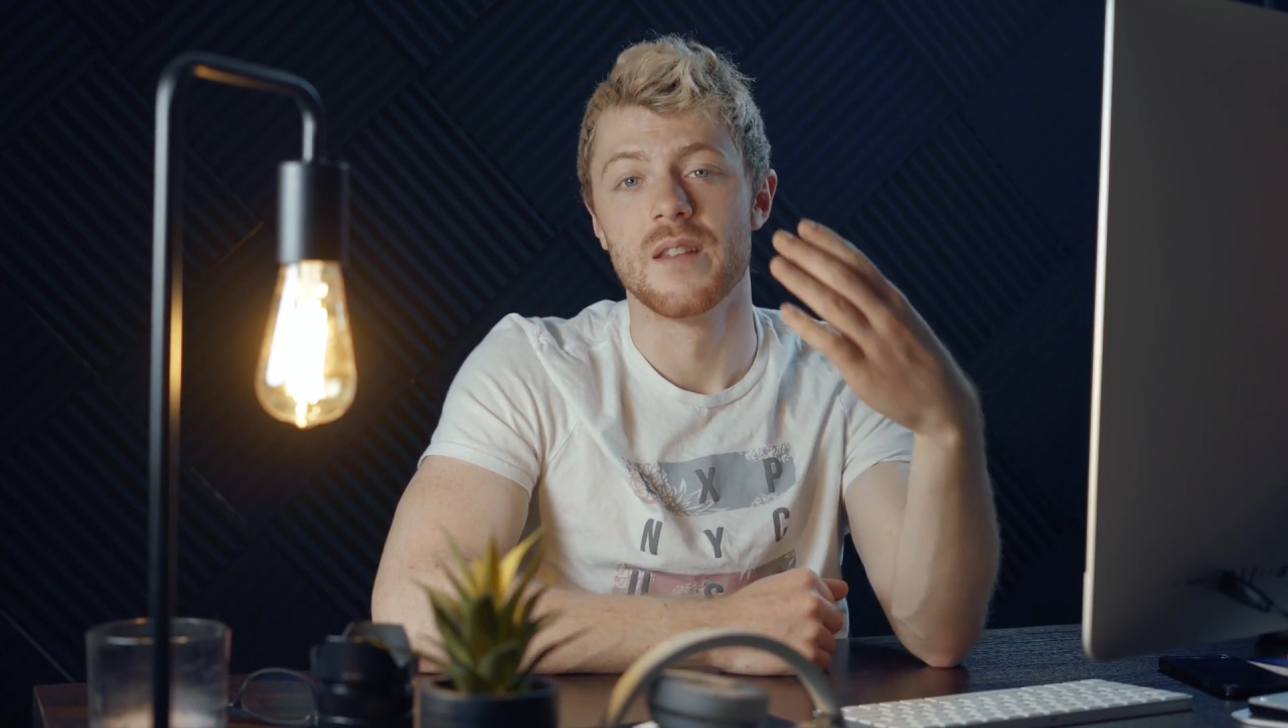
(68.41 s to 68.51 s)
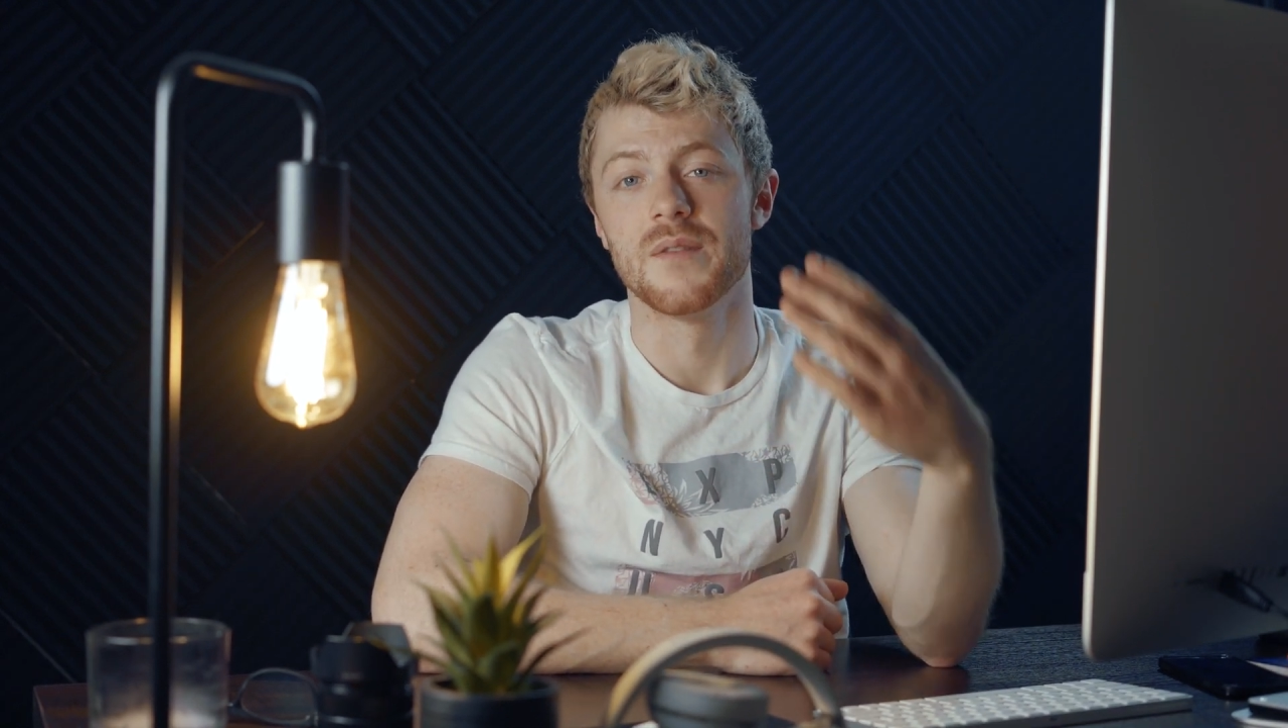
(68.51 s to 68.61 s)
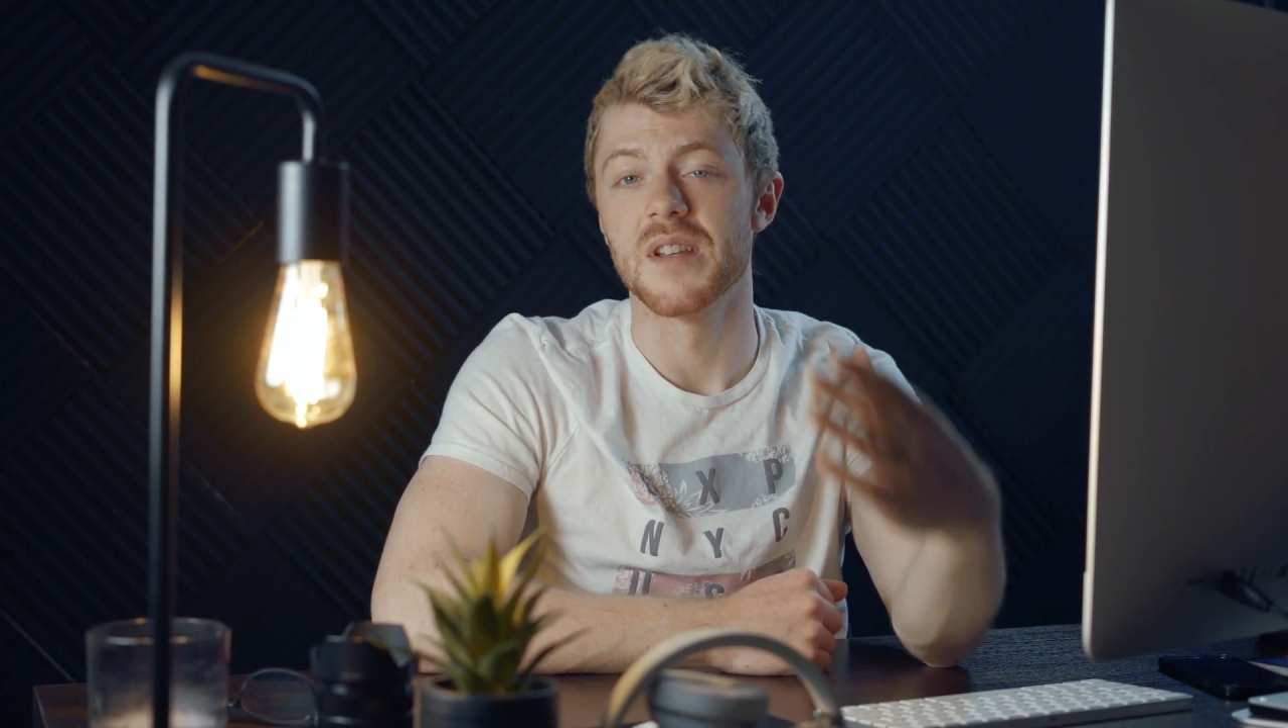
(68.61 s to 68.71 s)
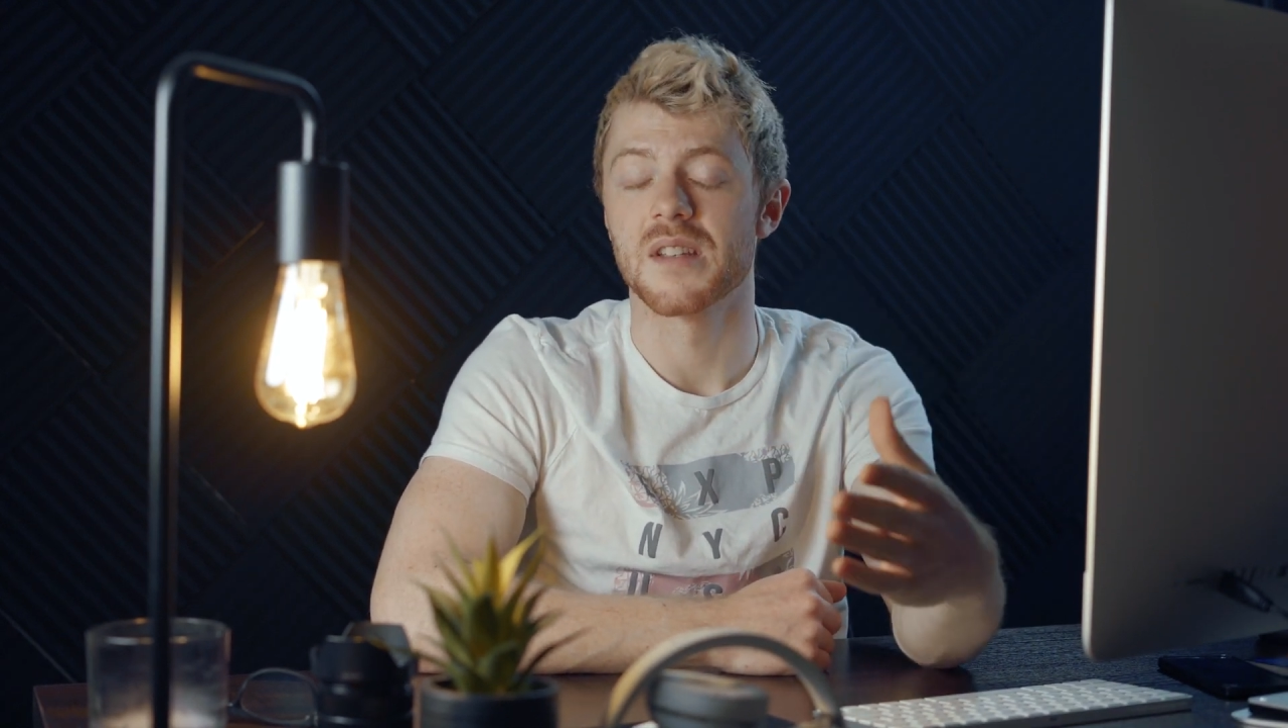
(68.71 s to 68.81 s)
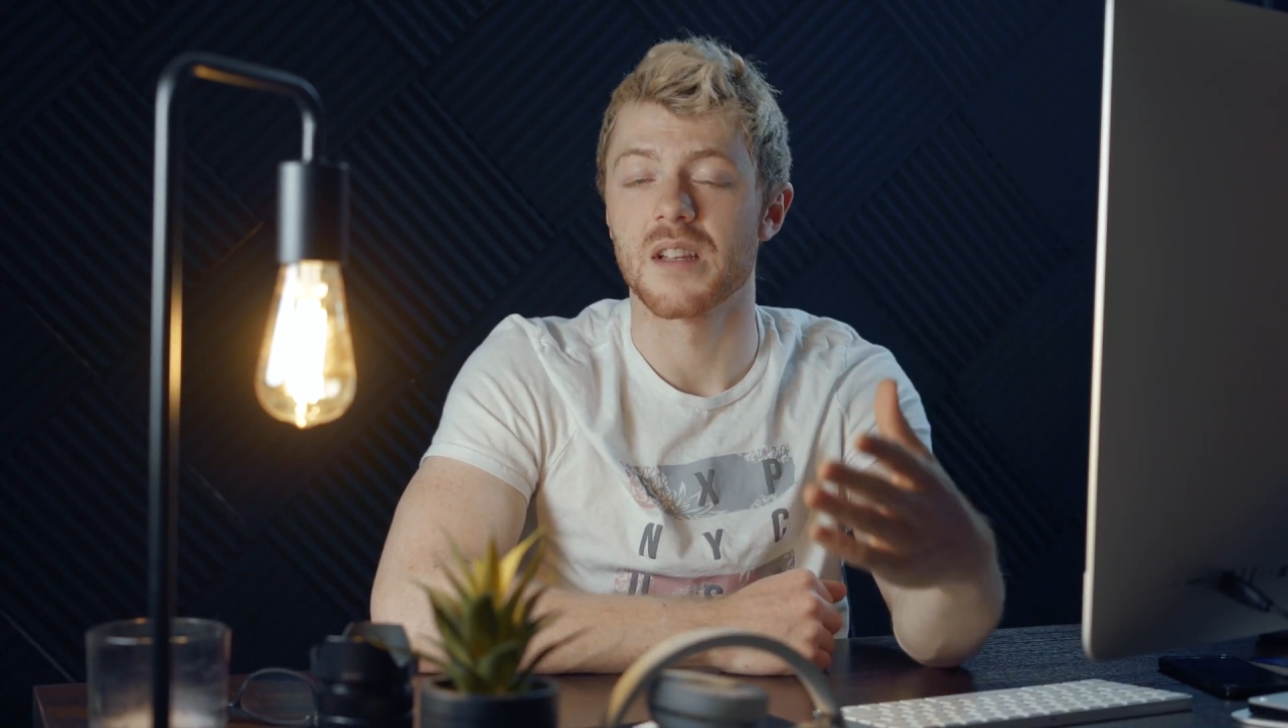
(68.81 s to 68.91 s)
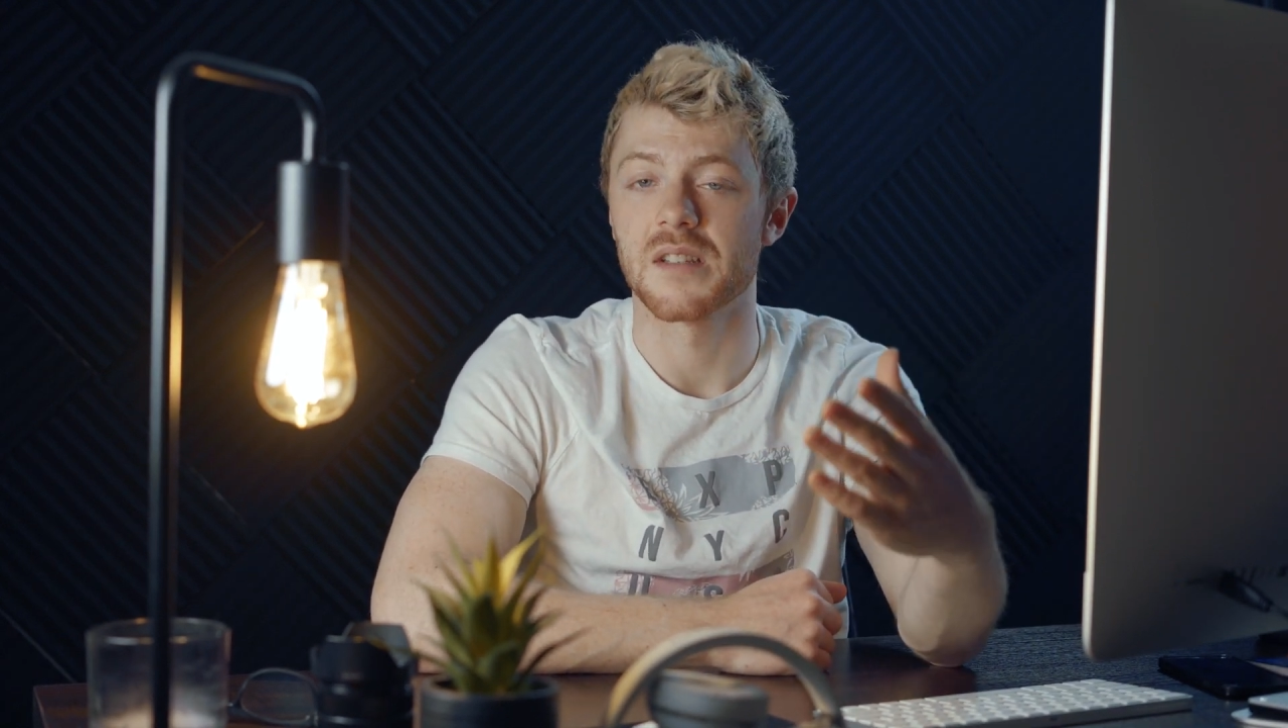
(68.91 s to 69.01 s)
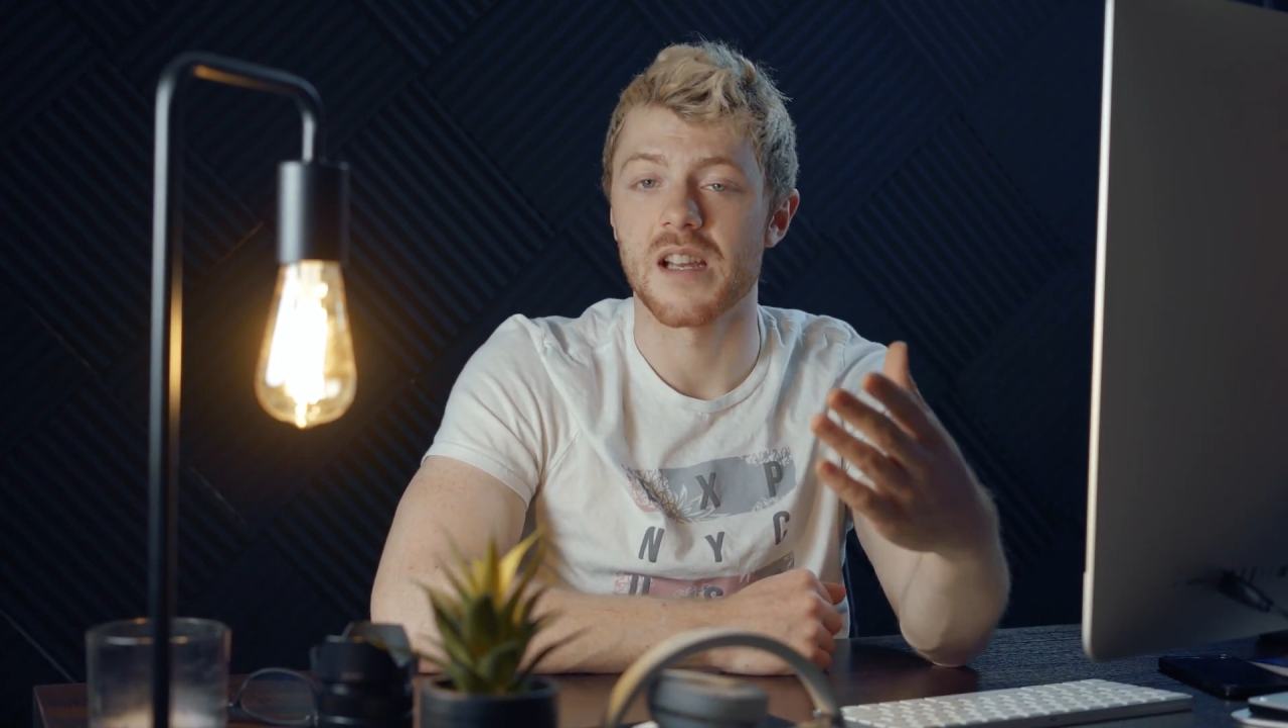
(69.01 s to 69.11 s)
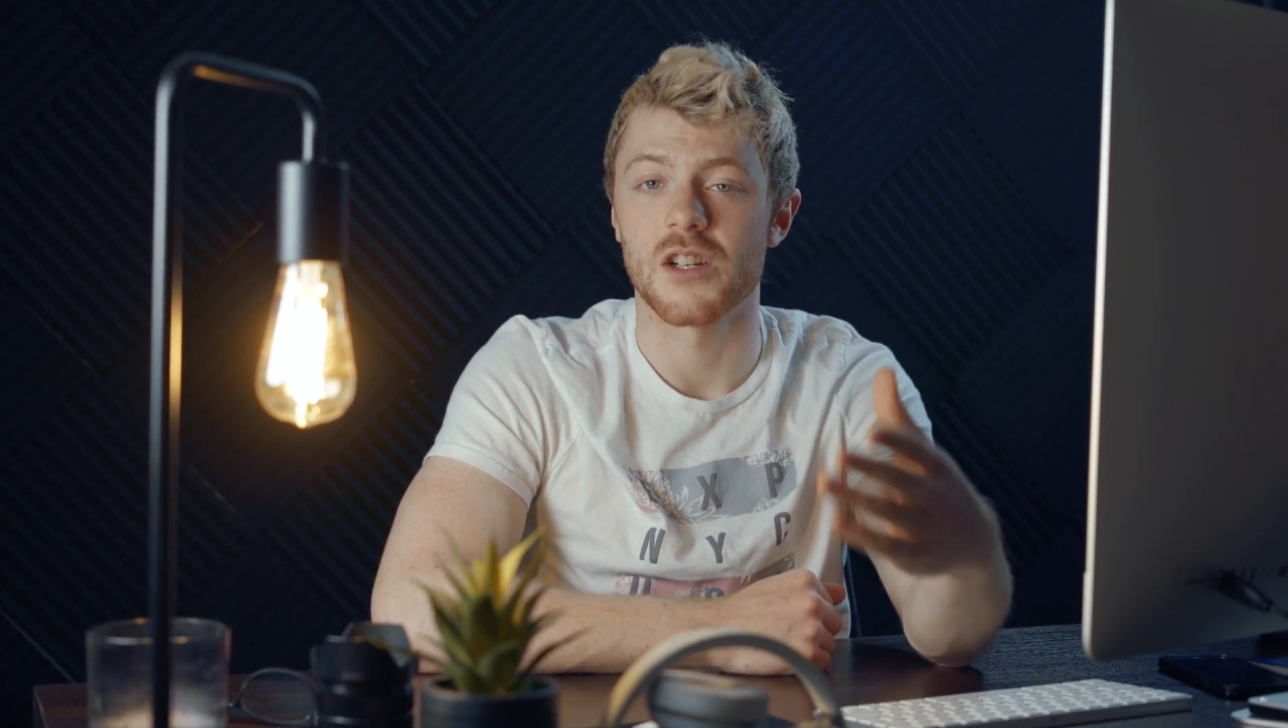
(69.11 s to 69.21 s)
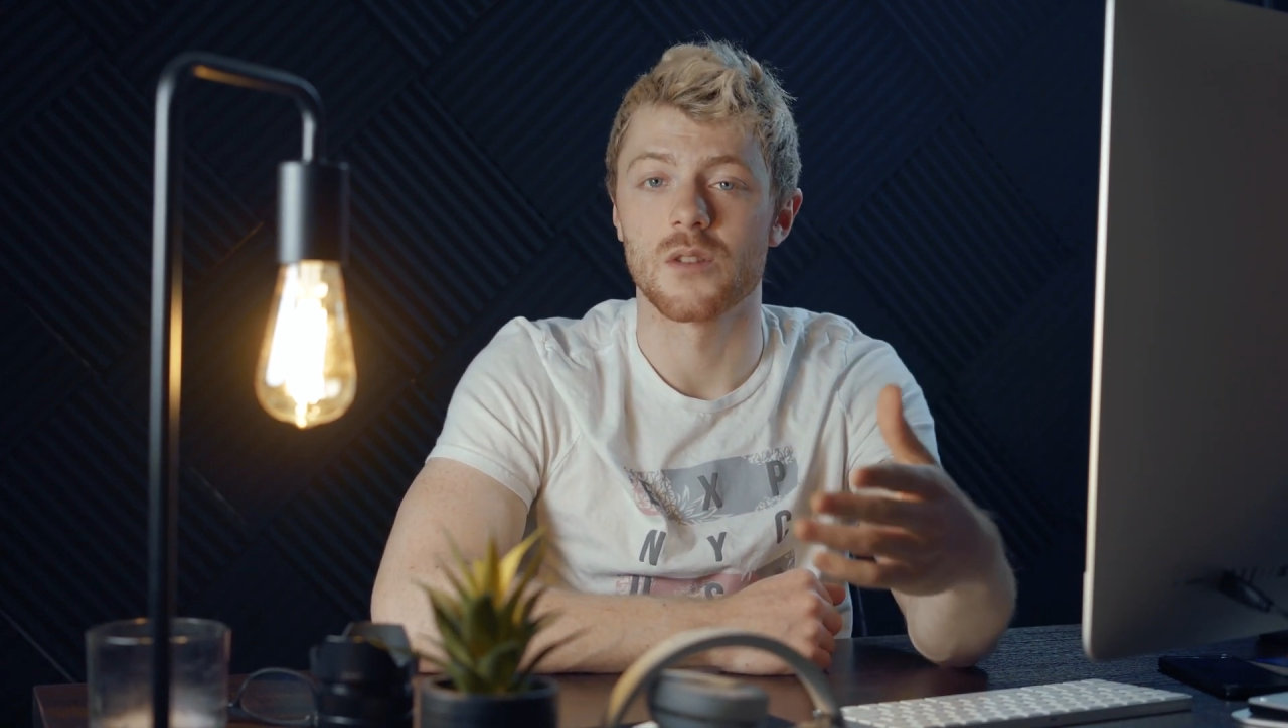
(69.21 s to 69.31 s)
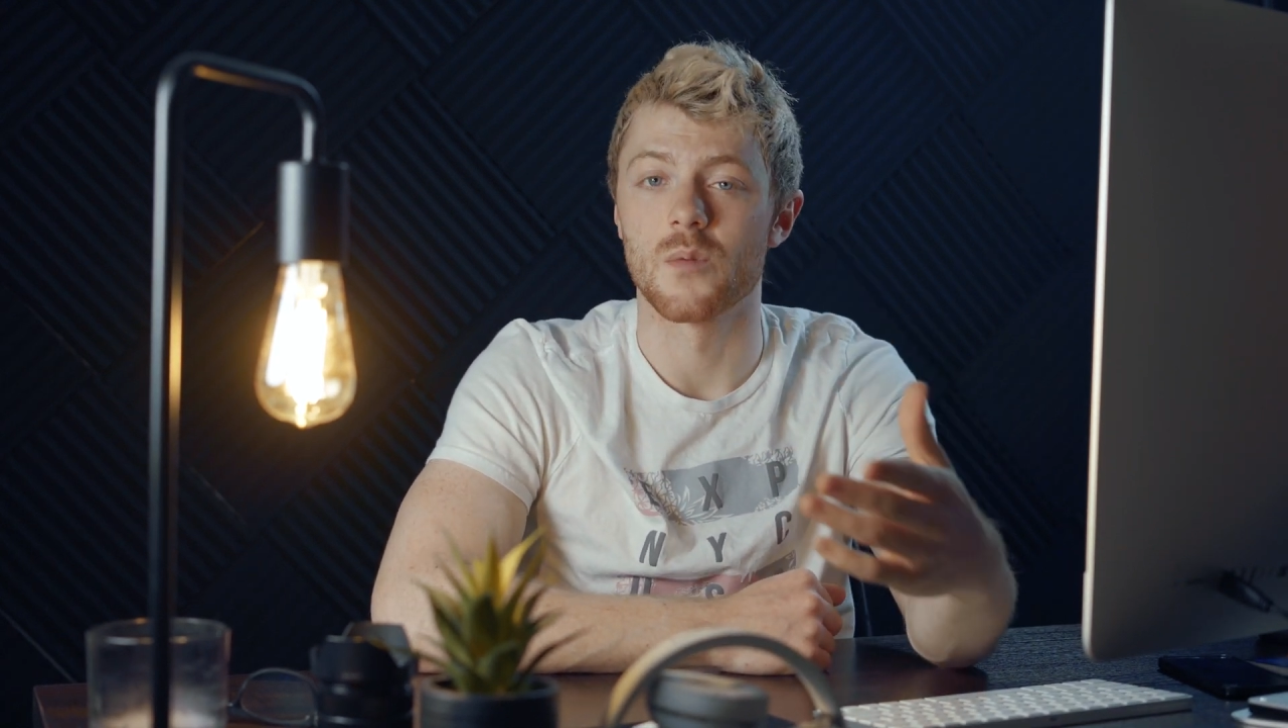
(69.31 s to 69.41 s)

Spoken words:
this thing is actually